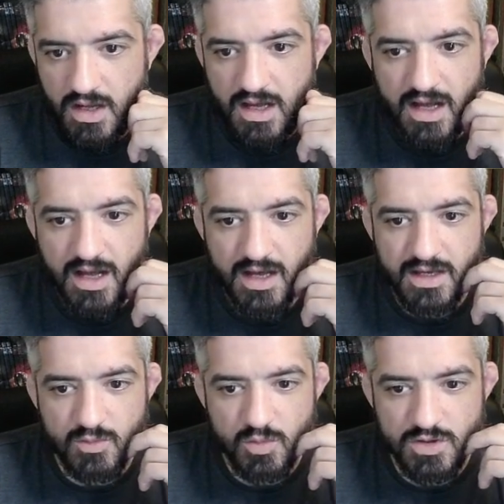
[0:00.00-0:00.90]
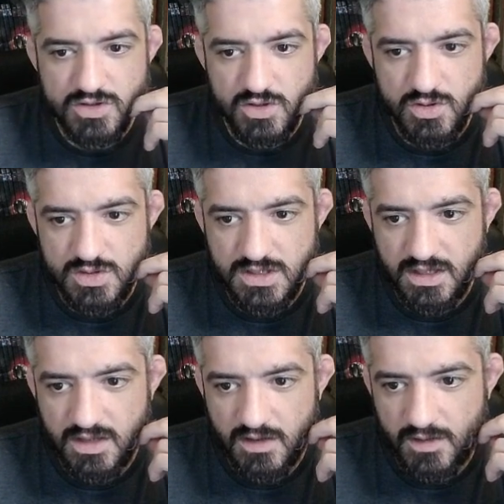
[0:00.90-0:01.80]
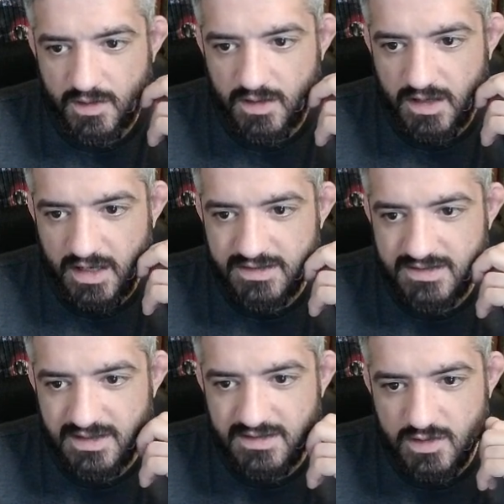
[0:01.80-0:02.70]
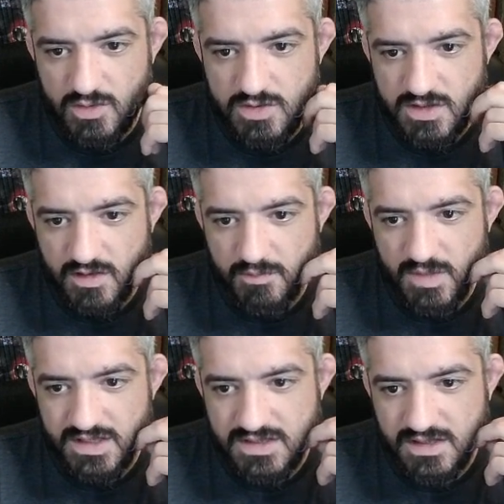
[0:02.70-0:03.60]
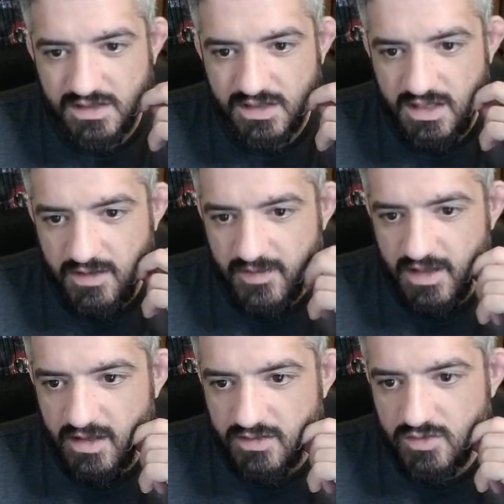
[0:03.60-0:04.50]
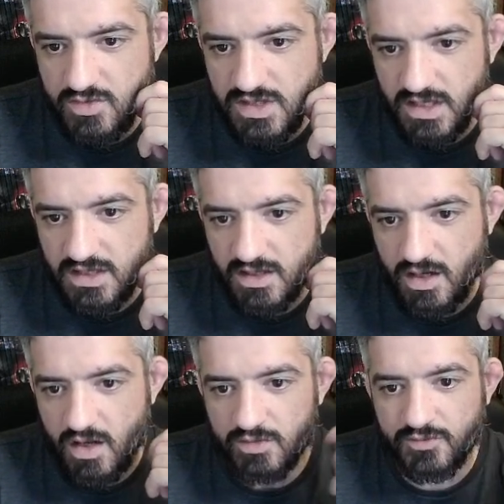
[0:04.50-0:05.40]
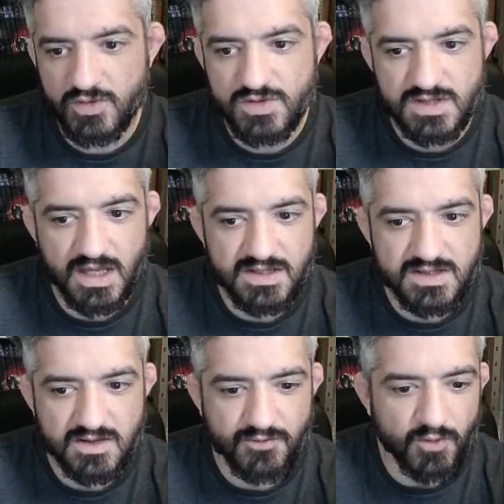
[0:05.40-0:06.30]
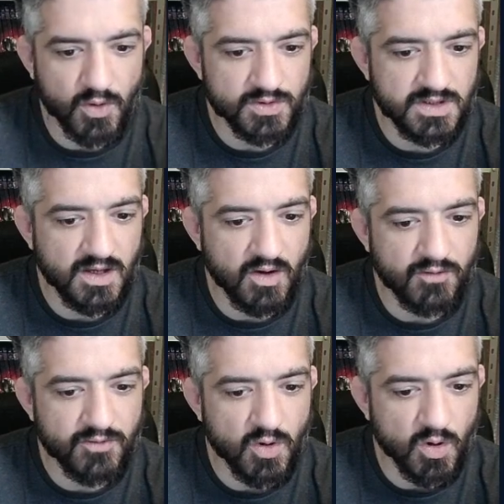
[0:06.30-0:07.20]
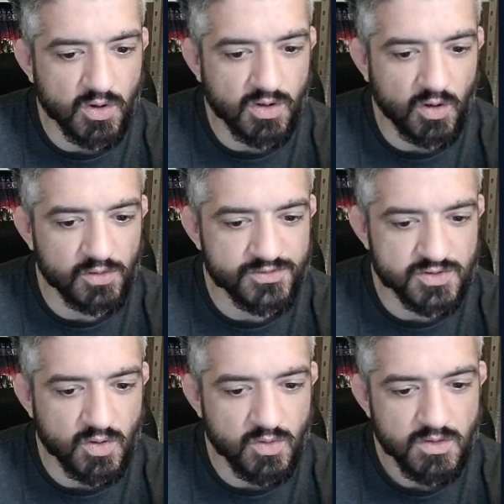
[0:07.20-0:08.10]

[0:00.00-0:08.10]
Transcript: I was using her I did use her basically to check her out for stage 40 of Gorr also